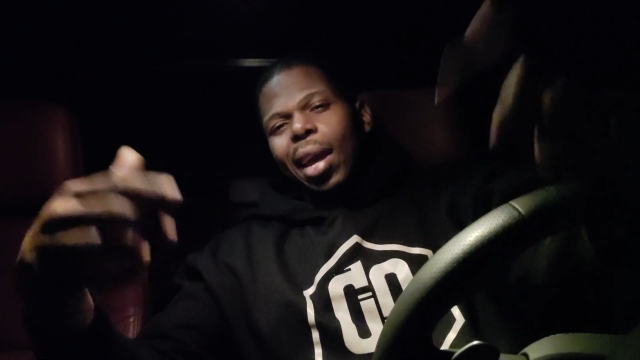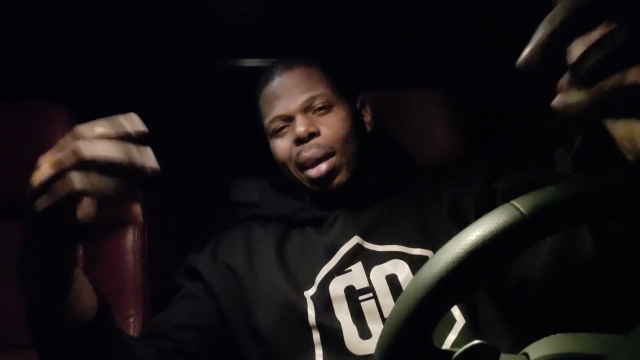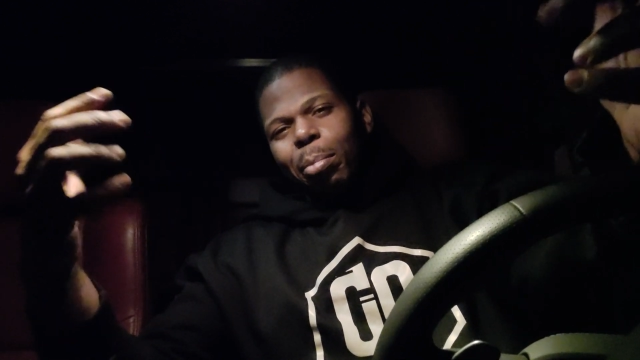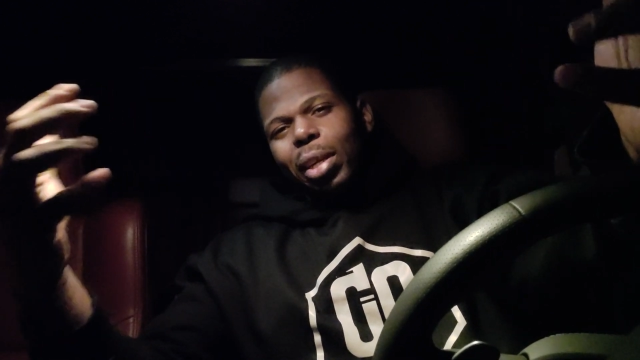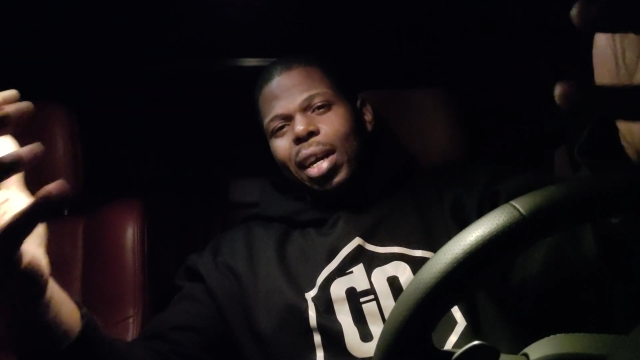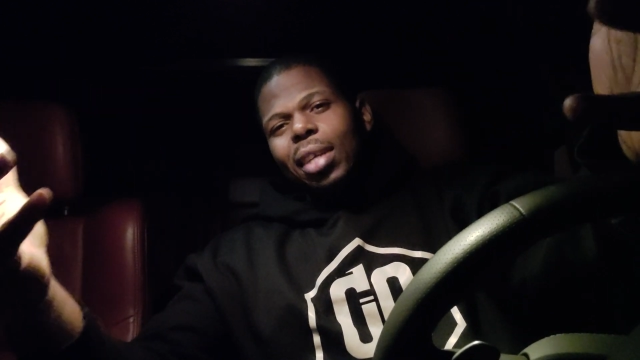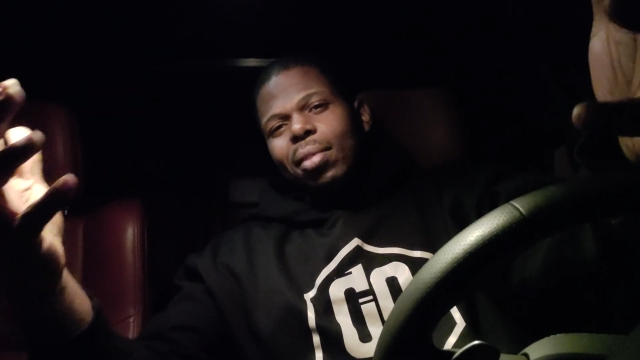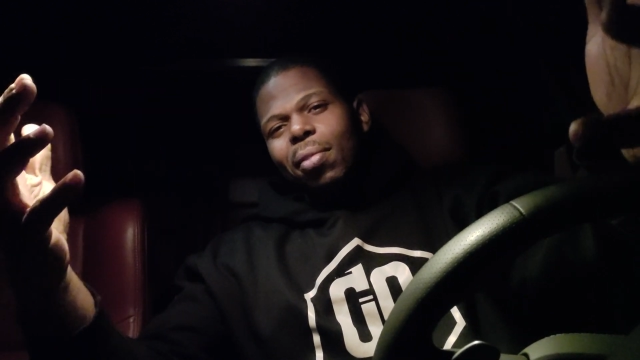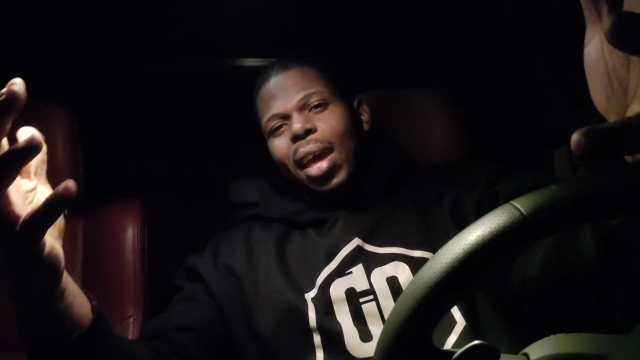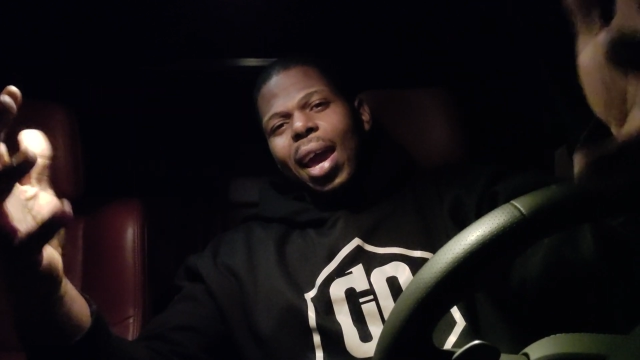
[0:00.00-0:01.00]
and because
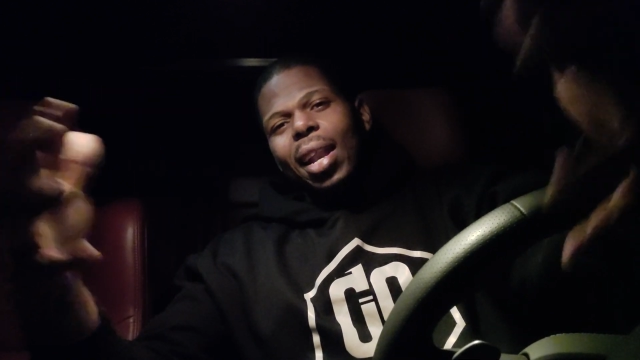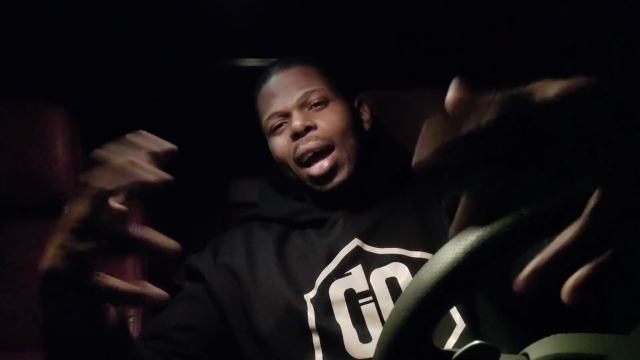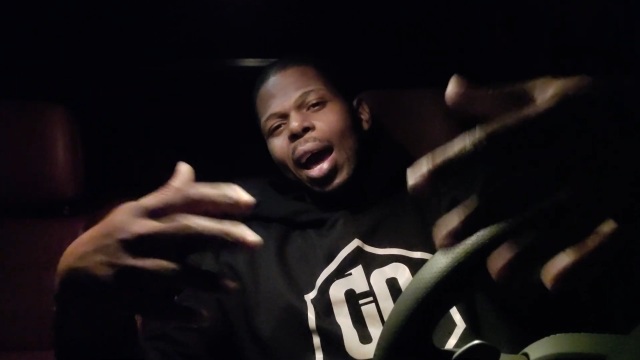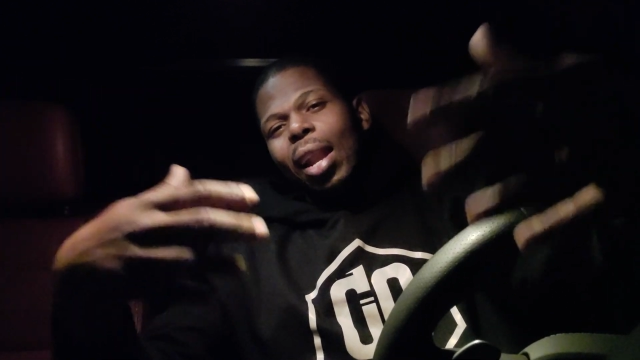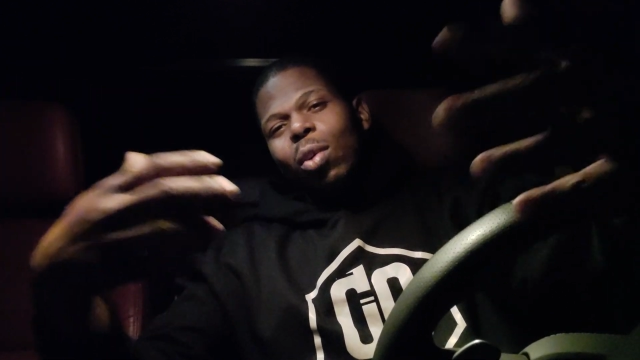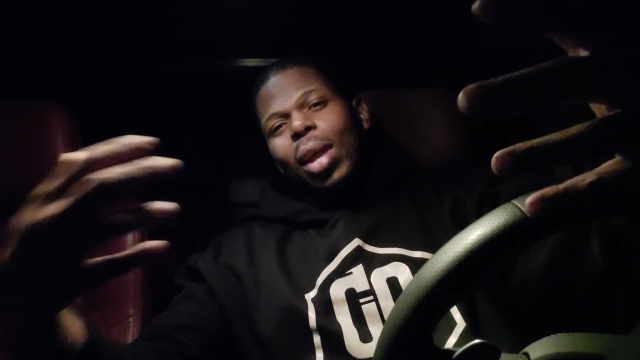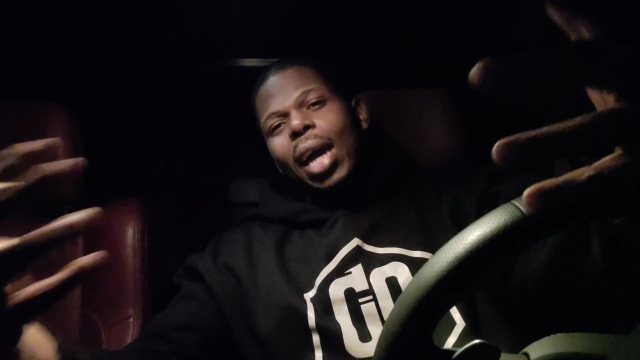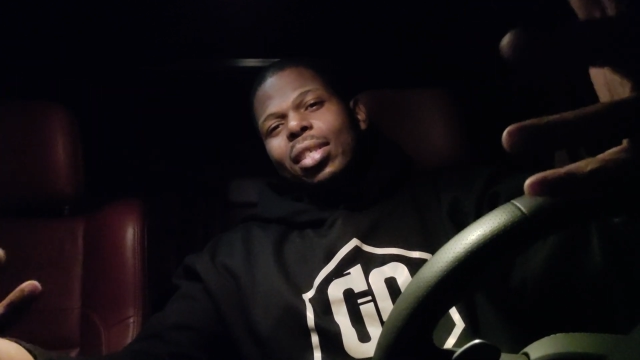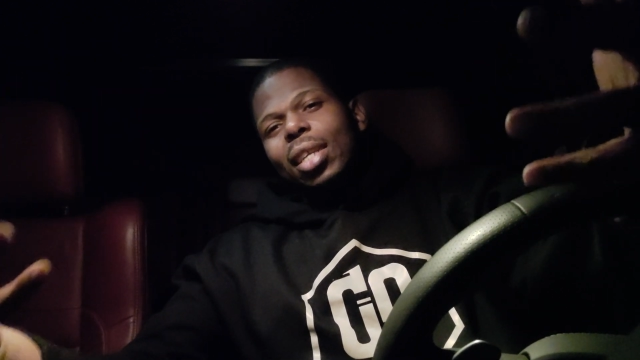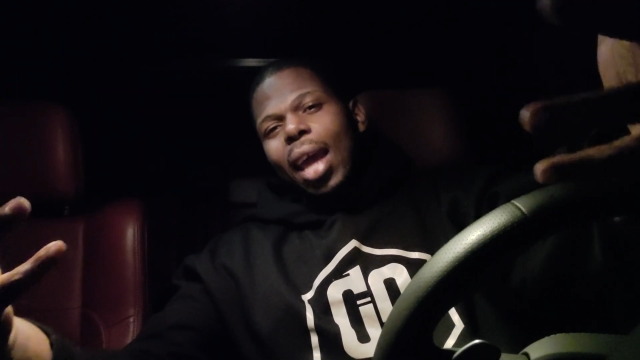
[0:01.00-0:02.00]
of that, I don't
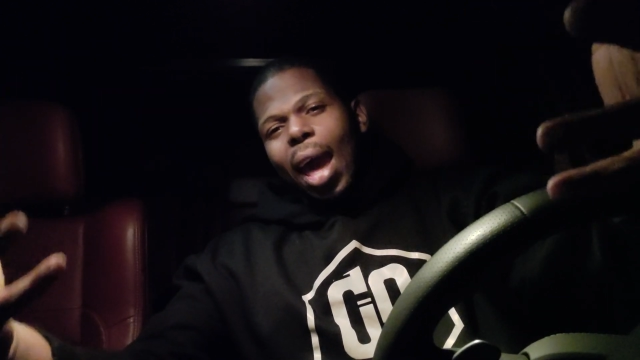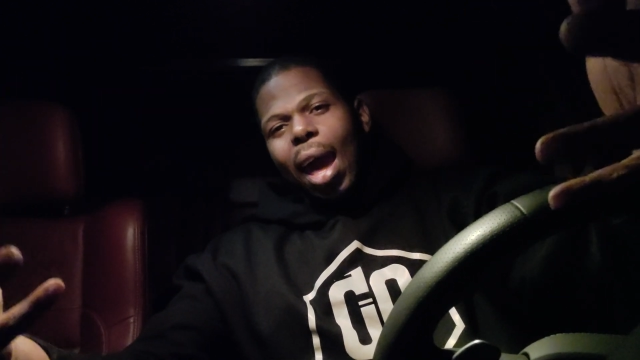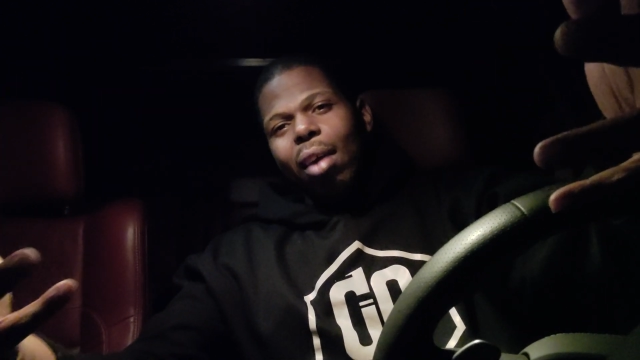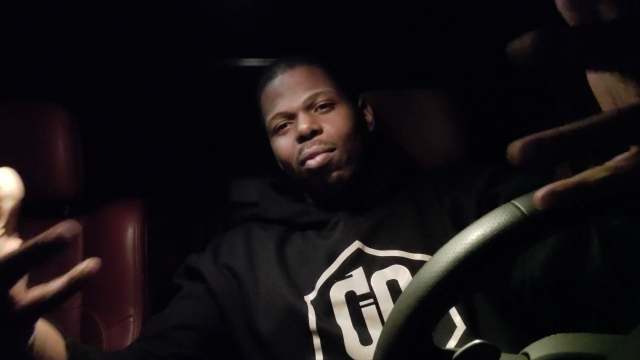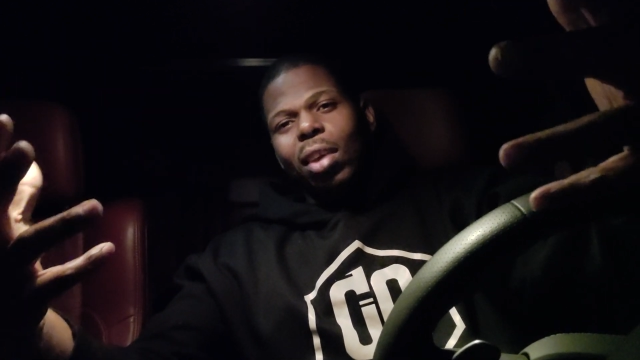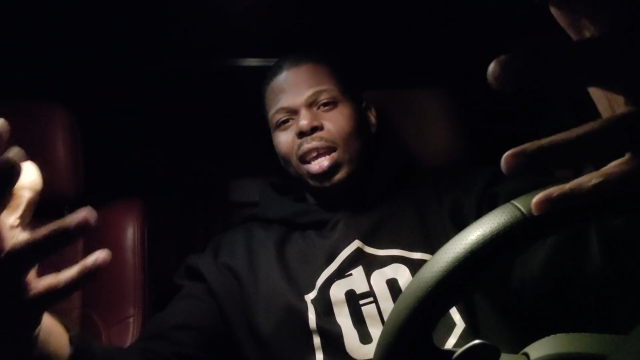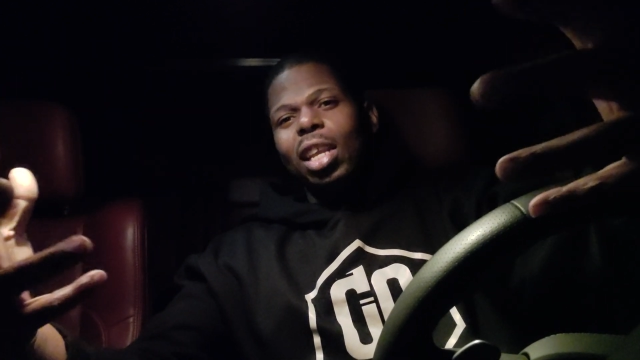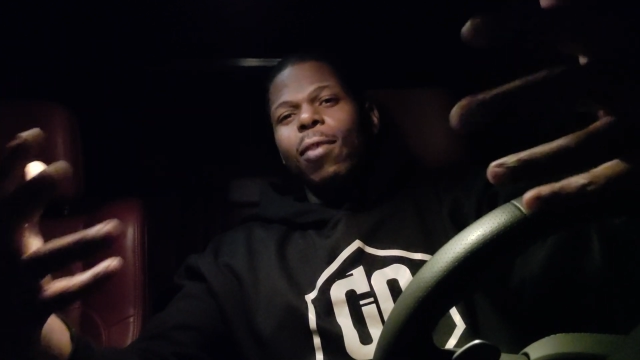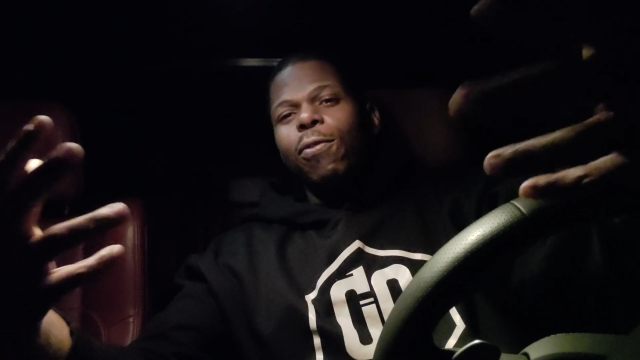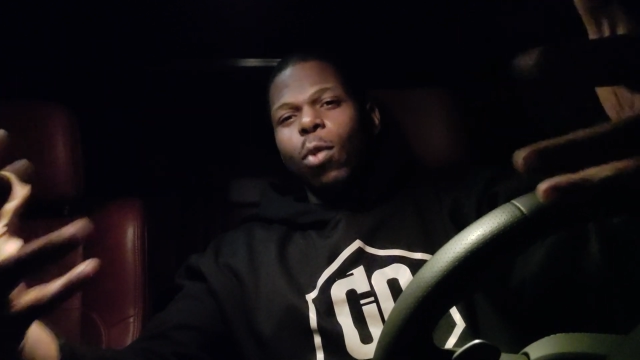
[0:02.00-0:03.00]
actually have
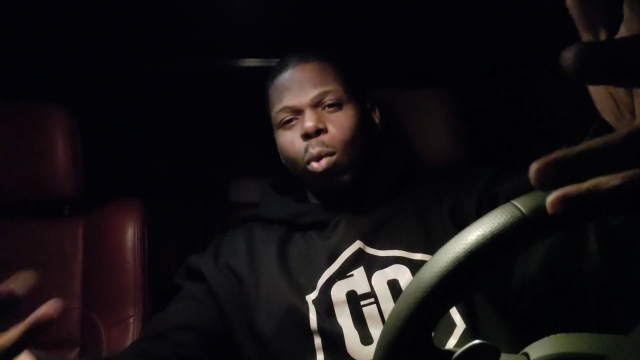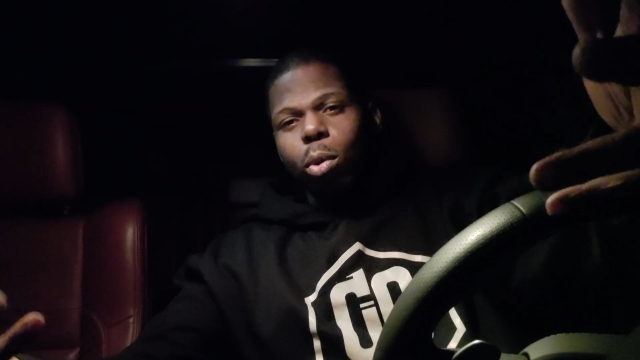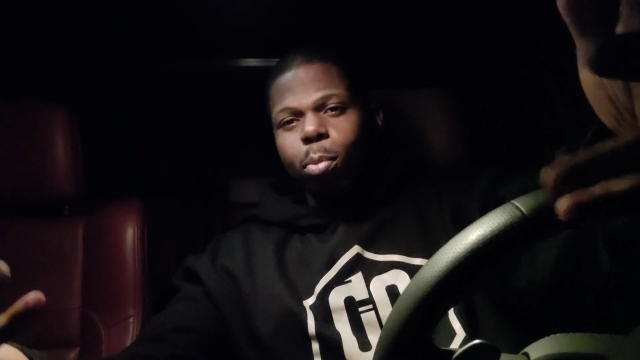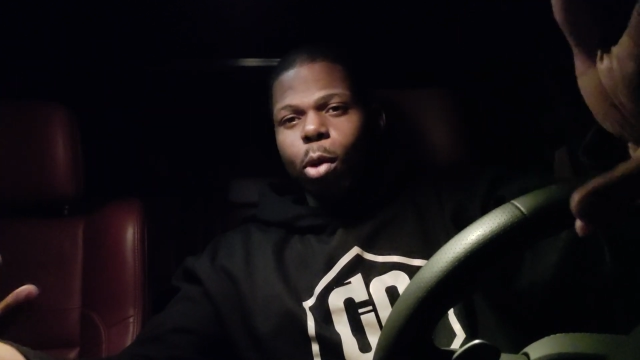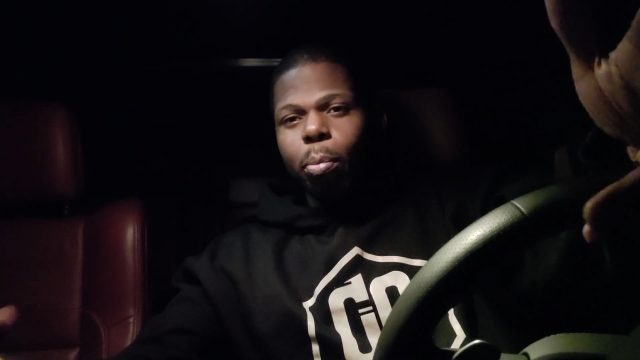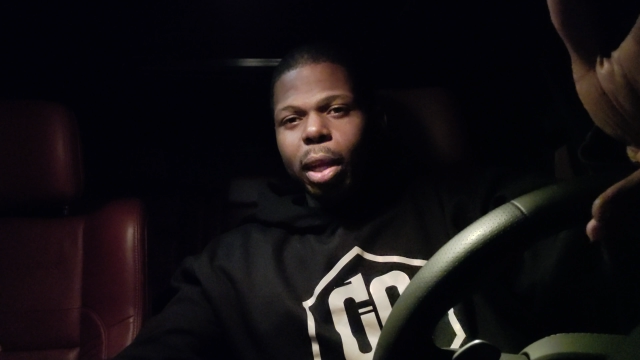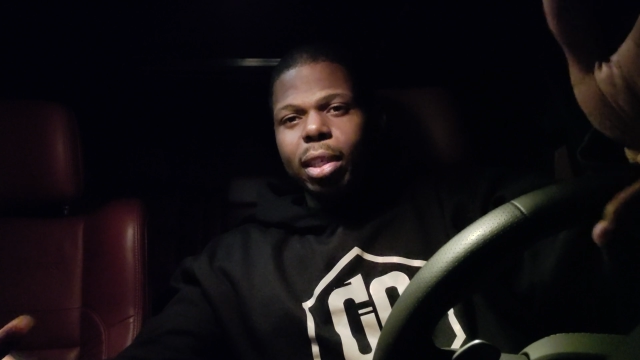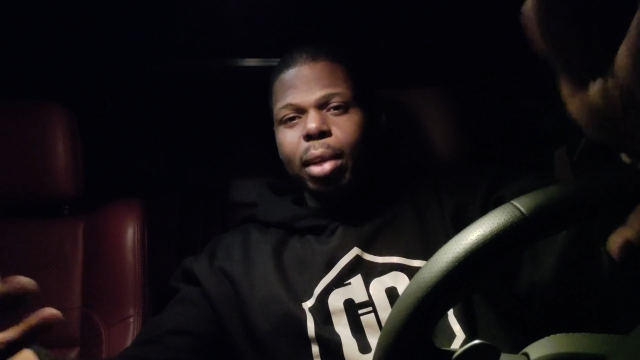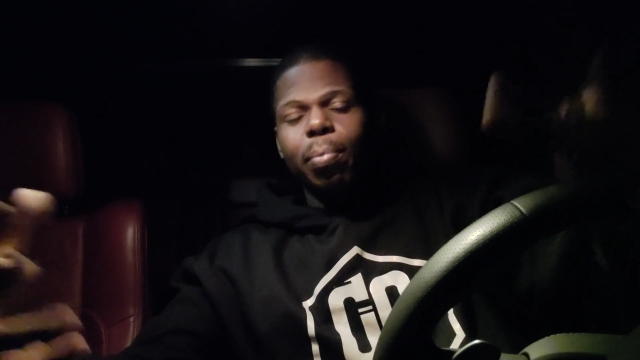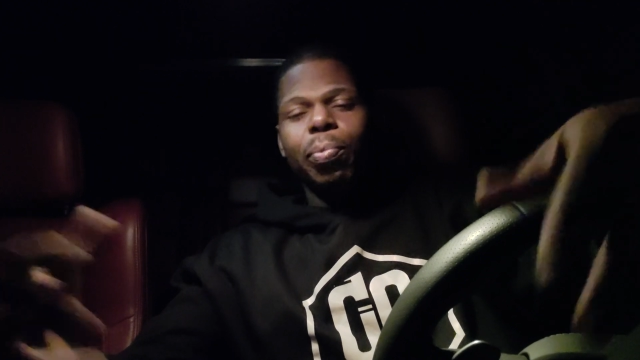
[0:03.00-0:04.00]
any forward
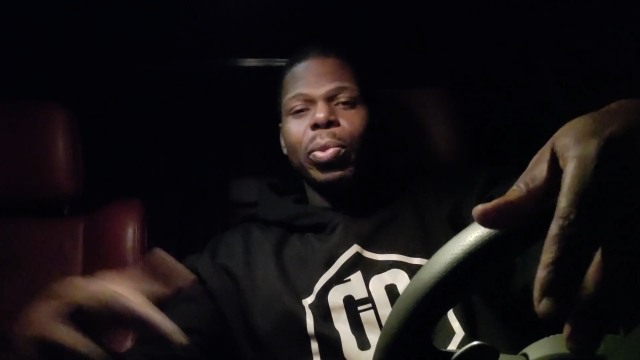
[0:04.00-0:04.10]
momentum.